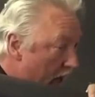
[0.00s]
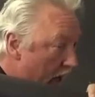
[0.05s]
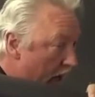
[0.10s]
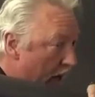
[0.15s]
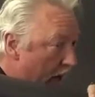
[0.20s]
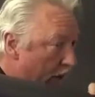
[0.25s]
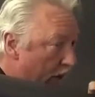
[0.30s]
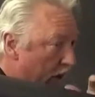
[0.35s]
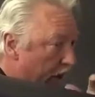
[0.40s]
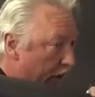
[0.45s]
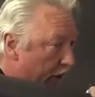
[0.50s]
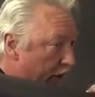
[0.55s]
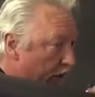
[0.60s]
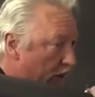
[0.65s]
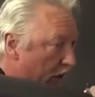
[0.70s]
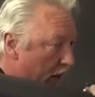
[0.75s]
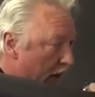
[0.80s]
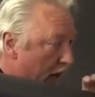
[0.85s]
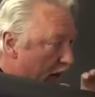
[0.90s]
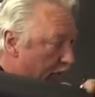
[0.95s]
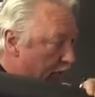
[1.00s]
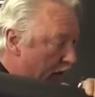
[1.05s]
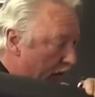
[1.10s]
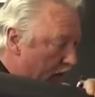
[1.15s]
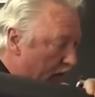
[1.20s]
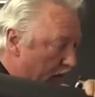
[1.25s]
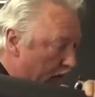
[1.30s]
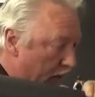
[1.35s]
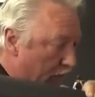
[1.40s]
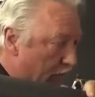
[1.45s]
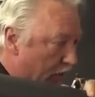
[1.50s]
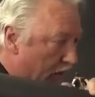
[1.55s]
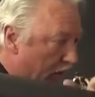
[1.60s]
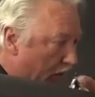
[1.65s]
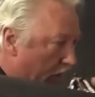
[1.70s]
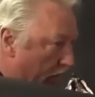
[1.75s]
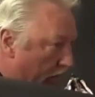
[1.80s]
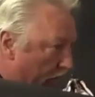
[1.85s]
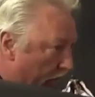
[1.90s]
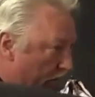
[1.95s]
ear clap, that type of
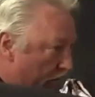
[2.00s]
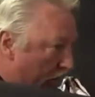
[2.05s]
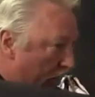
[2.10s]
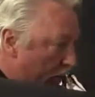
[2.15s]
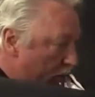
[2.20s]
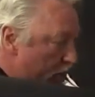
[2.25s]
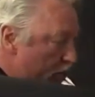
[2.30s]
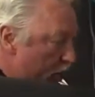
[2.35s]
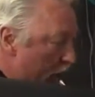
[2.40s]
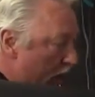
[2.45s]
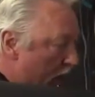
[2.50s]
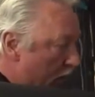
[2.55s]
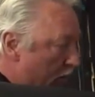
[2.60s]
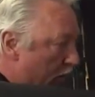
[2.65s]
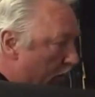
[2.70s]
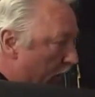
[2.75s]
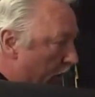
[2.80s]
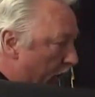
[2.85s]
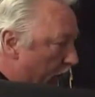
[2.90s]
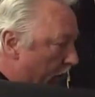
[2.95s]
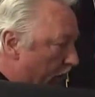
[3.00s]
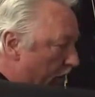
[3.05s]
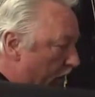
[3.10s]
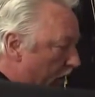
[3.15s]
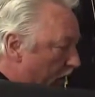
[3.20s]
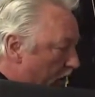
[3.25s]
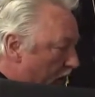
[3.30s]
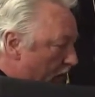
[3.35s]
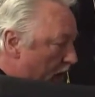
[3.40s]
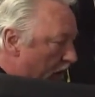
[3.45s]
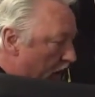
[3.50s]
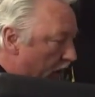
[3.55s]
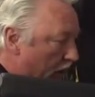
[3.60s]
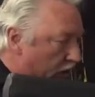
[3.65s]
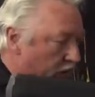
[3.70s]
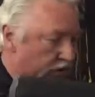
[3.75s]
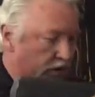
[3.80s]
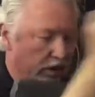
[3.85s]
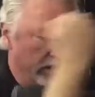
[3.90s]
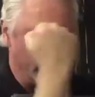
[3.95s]
thing. Finger jab here. You
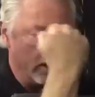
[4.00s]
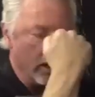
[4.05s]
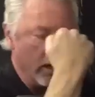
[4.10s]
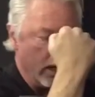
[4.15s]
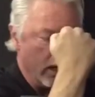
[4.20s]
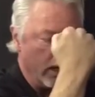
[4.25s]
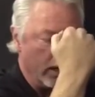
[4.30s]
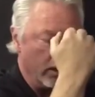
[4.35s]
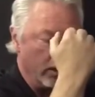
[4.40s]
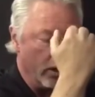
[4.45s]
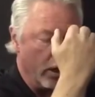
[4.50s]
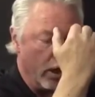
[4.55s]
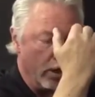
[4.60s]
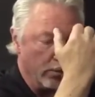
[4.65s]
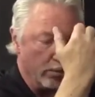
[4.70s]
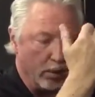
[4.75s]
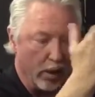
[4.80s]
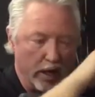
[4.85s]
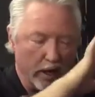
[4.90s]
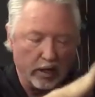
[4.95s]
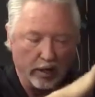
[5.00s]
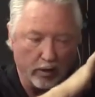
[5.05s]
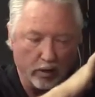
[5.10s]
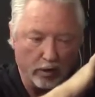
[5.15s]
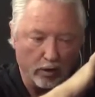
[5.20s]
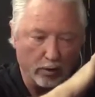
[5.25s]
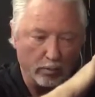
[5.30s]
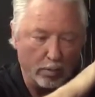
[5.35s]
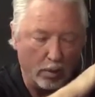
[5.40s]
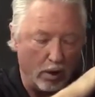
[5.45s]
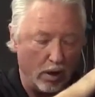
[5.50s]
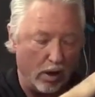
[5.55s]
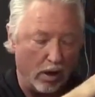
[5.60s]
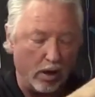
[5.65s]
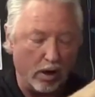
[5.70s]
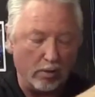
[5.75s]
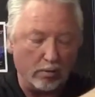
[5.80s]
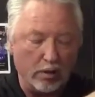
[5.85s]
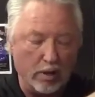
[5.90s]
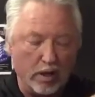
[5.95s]
can see the arm breaking into the
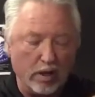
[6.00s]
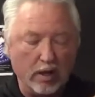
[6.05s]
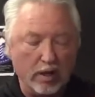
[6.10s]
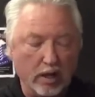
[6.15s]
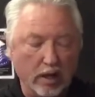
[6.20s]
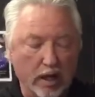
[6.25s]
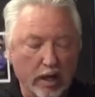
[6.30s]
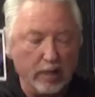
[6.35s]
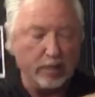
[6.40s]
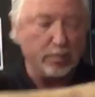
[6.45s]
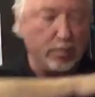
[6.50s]
palm, knee